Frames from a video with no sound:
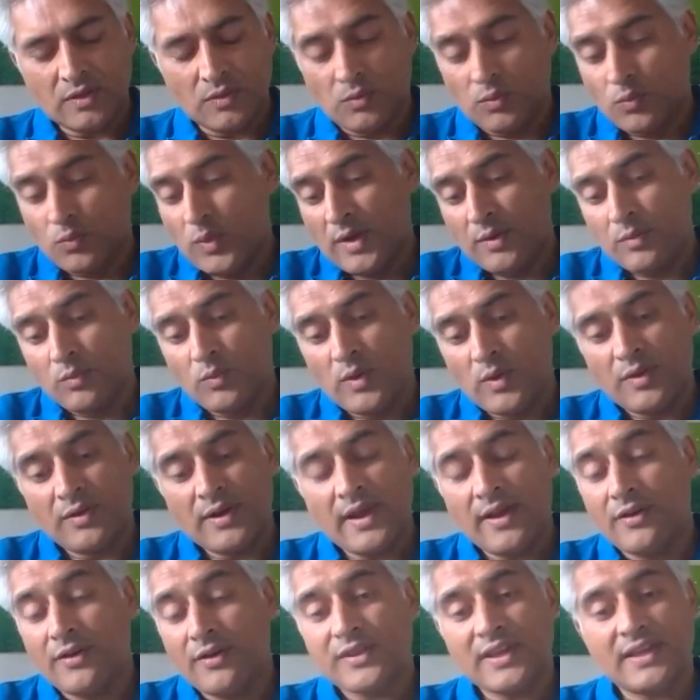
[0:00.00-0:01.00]
we're a
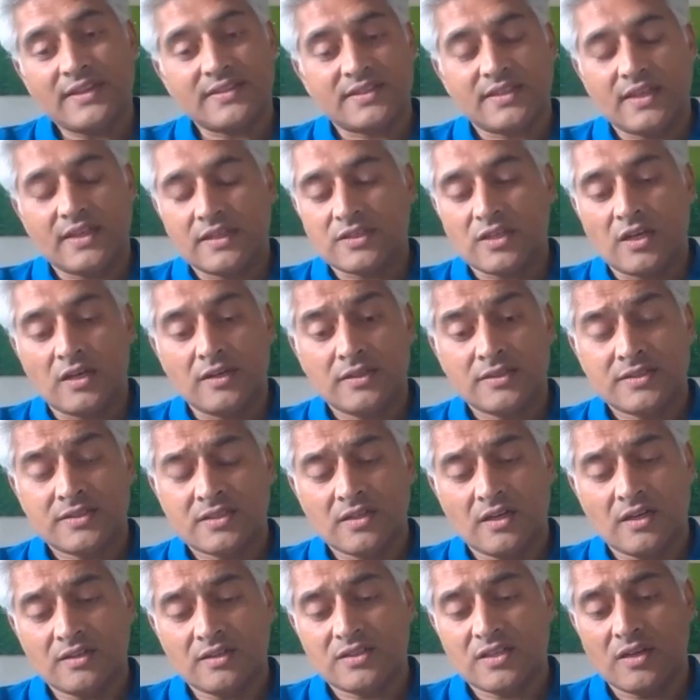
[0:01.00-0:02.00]
healthcare
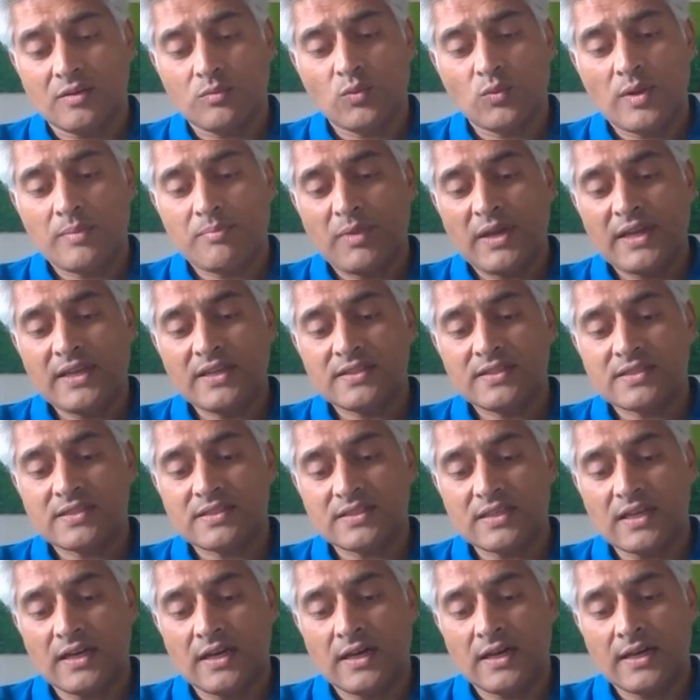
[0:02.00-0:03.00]
startup. We're
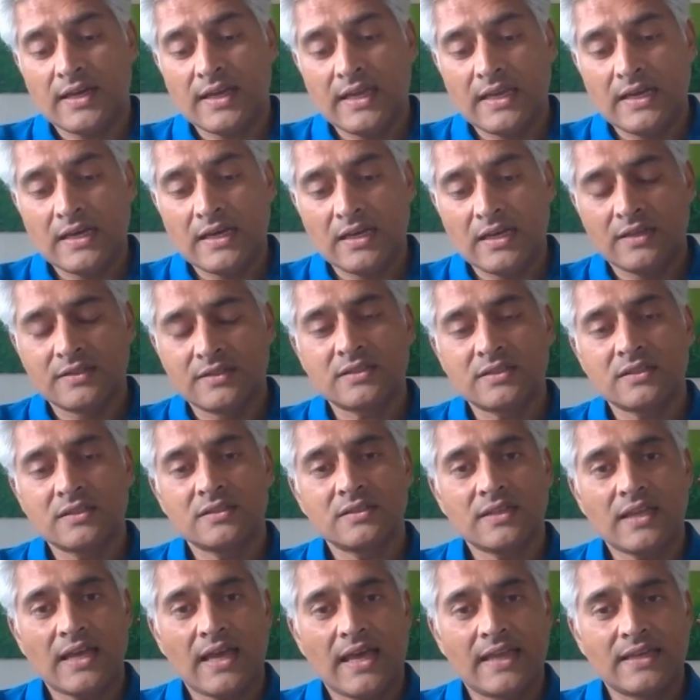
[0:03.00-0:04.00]
based in
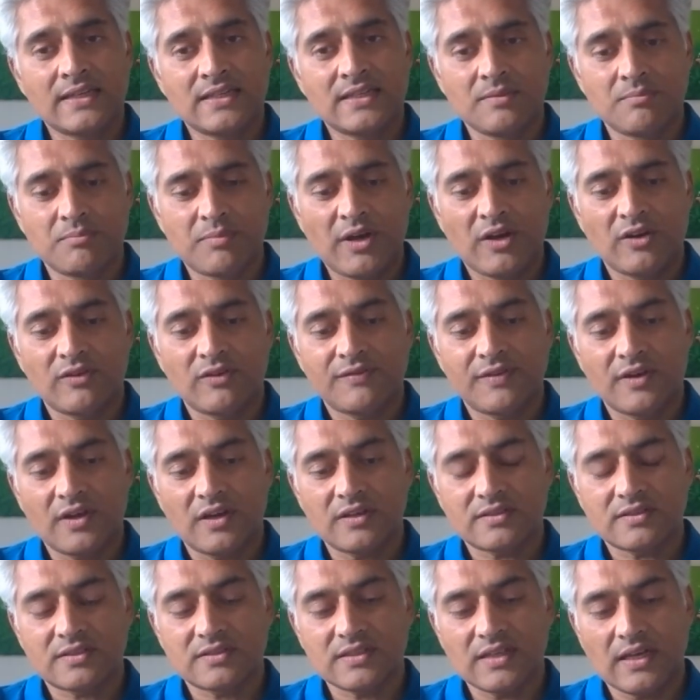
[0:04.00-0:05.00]
London and in
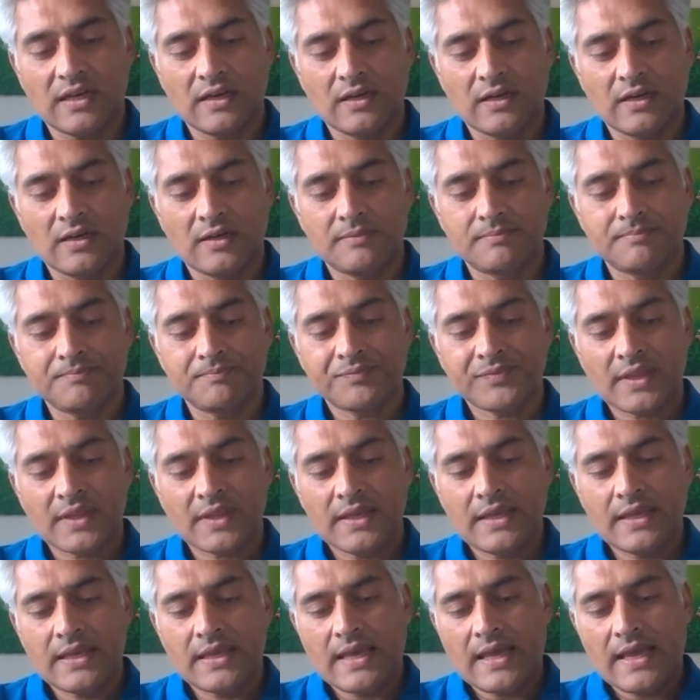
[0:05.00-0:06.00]
Belfast.
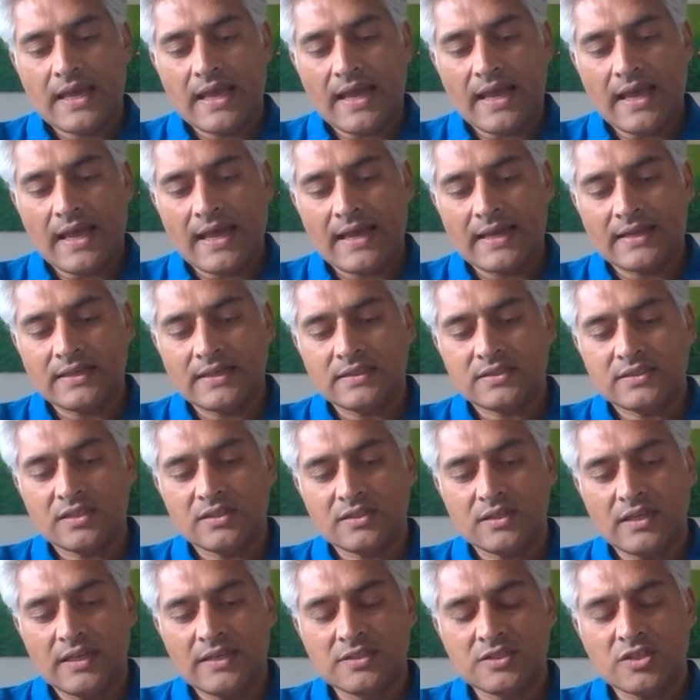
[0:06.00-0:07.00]
And so
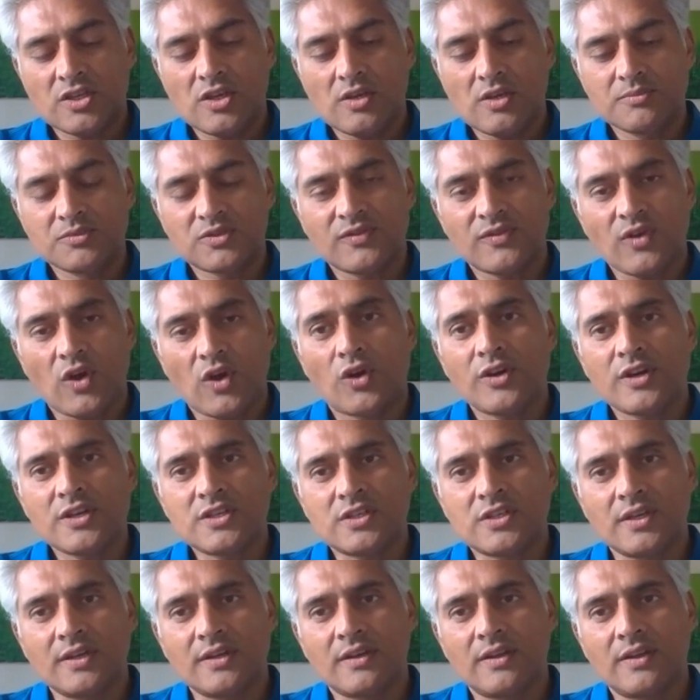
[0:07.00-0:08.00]
in terms of
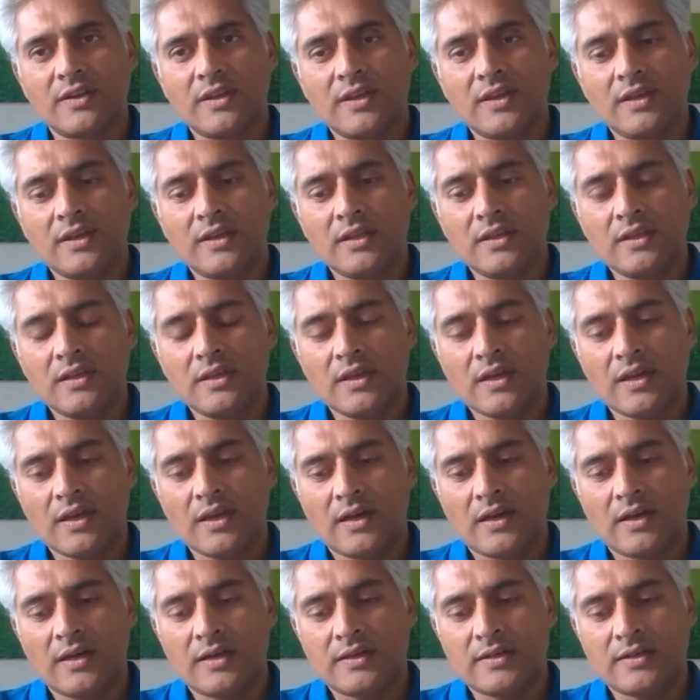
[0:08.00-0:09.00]
origin,
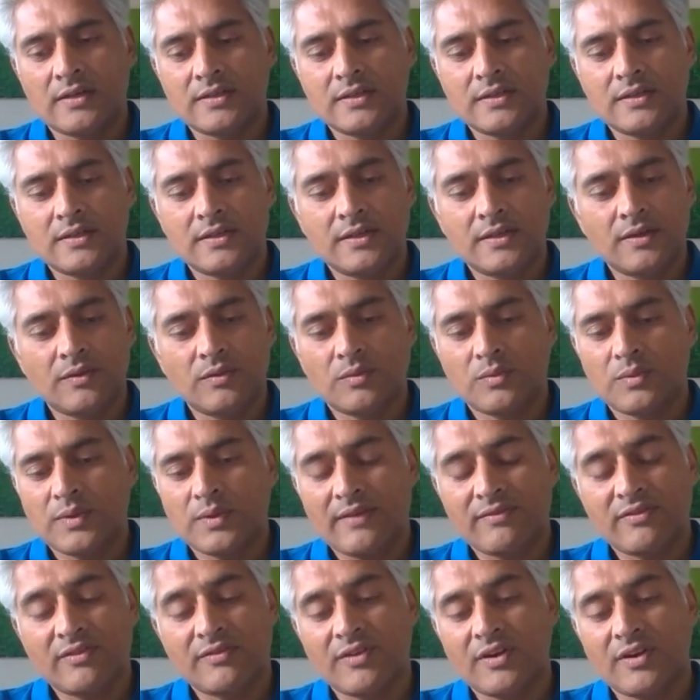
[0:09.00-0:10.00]
we
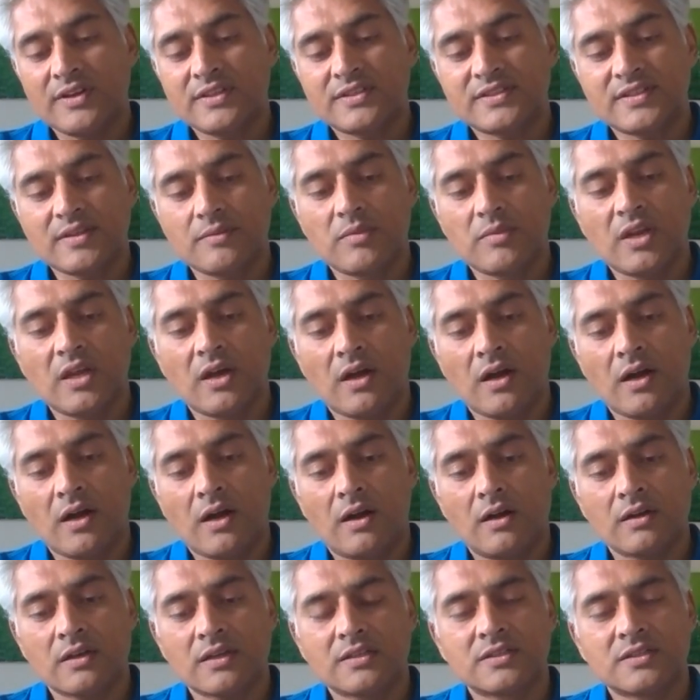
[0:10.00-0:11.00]
have a very similar
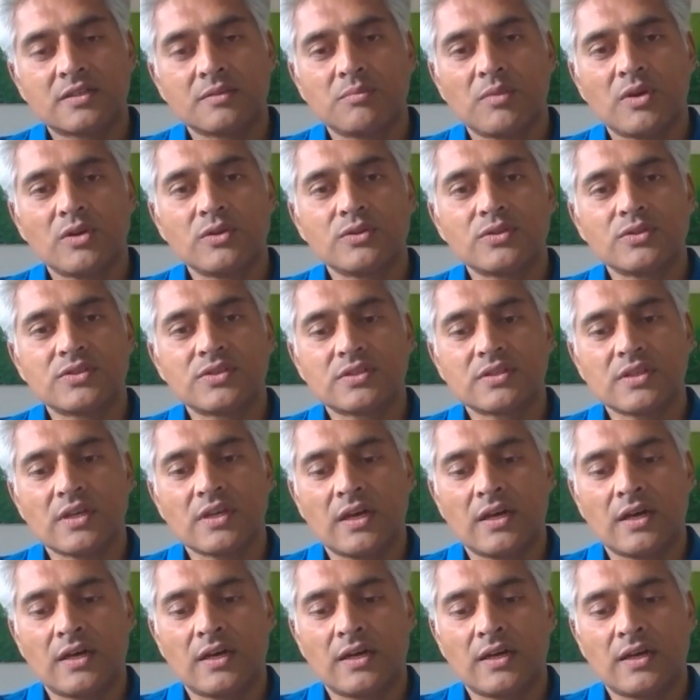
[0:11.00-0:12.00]
arc to
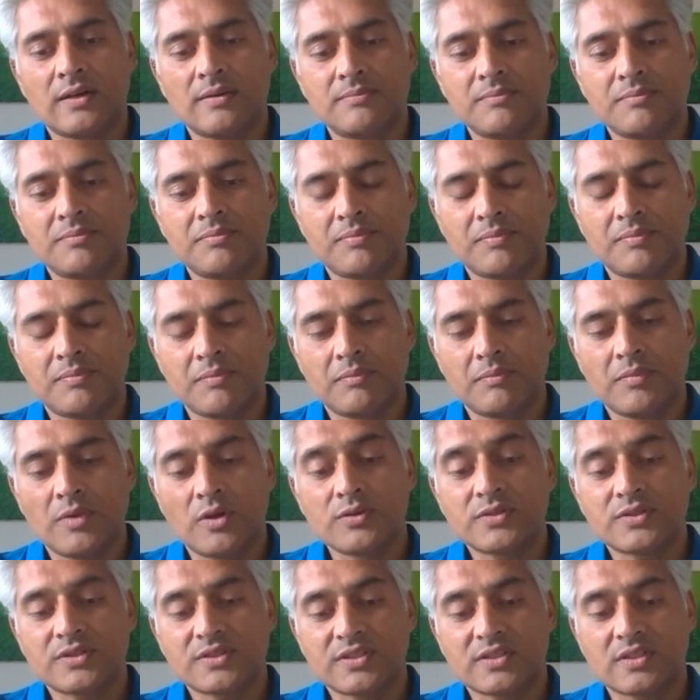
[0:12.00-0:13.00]

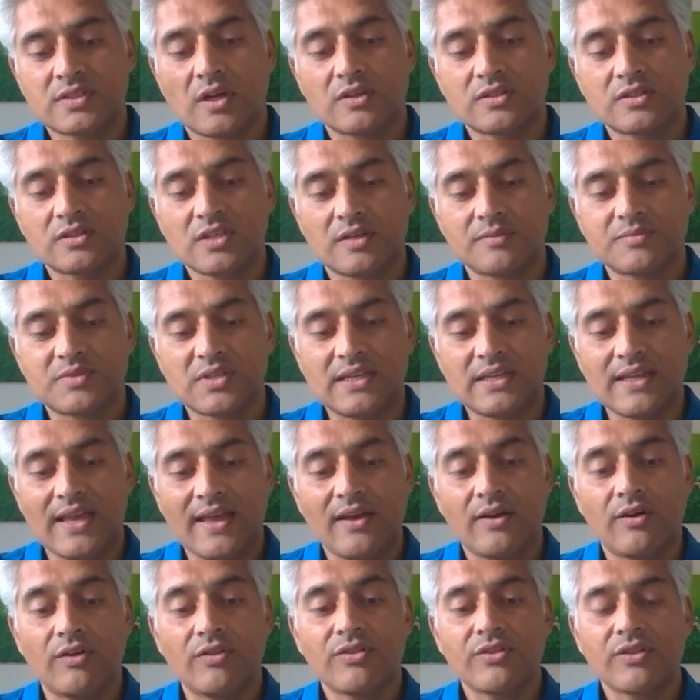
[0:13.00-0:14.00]
most startups in
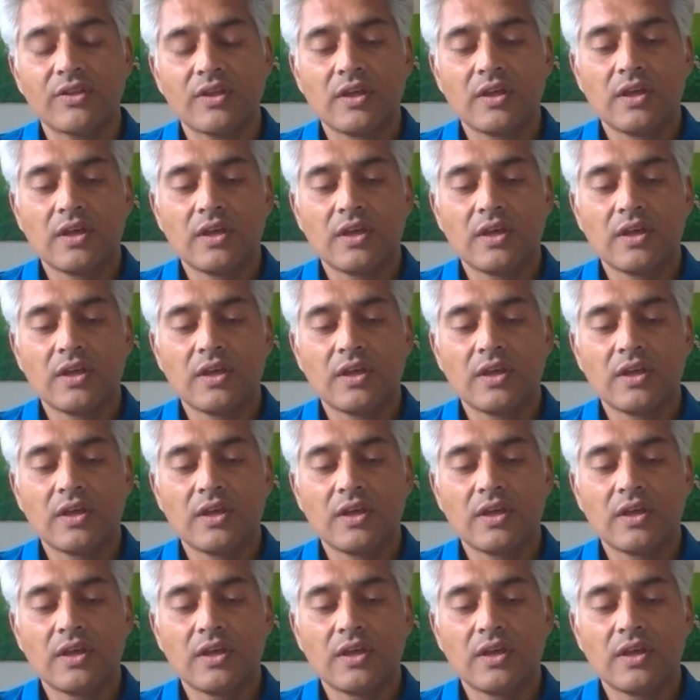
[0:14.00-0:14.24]
health,